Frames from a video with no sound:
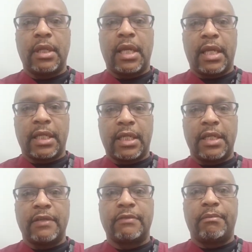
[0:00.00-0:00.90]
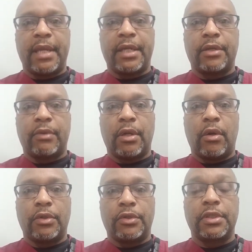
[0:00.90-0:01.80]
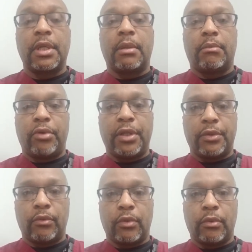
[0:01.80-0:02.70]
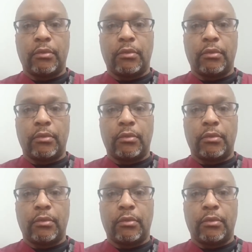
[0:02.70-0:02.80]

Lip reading: and gives bakery owners breathing room